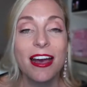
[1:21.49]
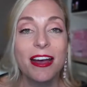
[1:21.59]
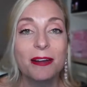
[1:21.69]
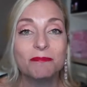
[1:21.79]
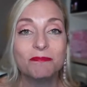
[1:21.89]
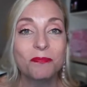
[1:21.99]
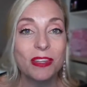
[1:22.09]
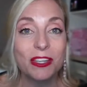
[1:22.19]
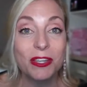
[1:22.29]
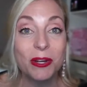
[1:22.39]

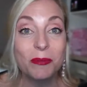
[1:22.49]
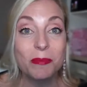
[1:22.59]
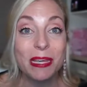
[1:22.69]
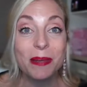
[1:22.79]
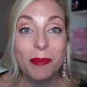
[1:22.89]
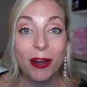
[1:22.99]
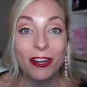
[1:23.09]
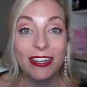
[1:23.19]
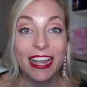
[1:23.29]
you know, being a part.